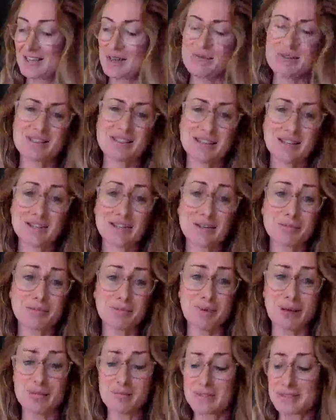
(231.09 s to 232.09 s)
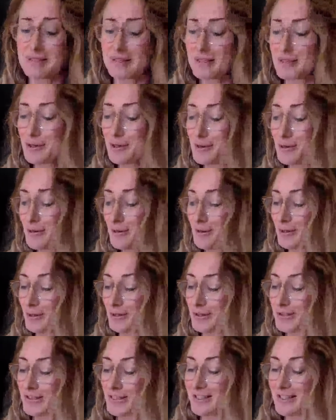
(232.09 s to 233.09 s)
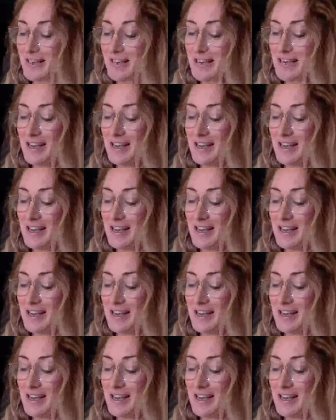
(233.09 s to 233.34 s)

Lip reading: I'm such a nerd.